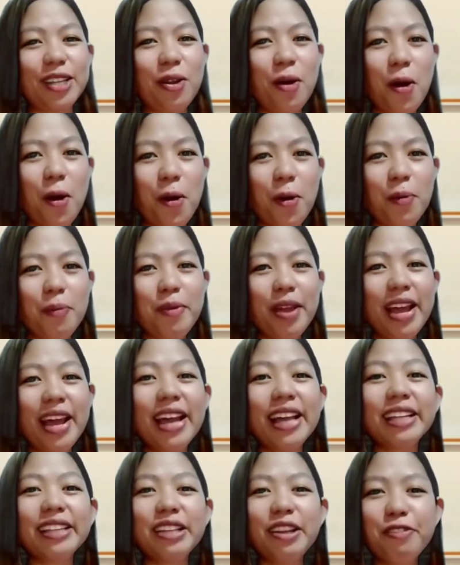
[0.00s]
at home,
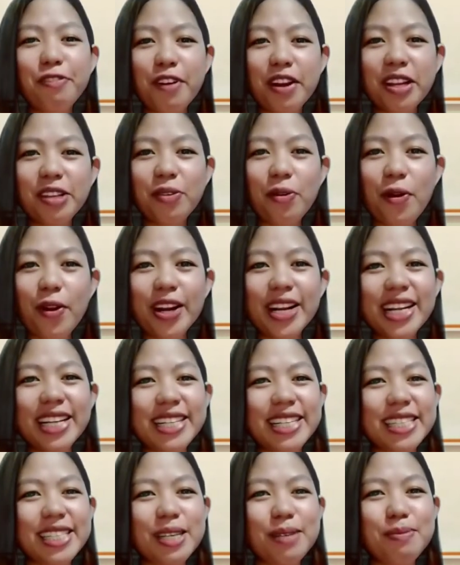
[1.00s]
different
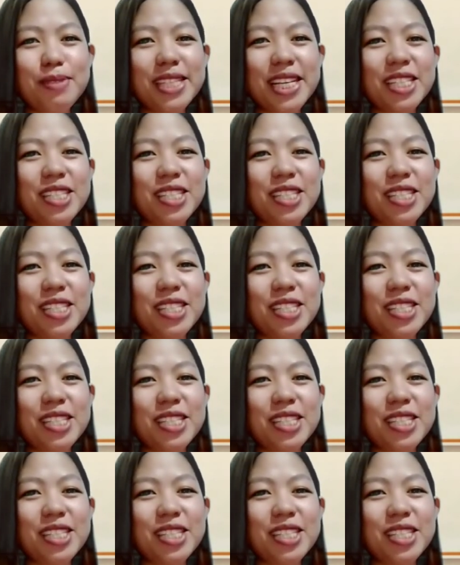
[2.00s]
organisms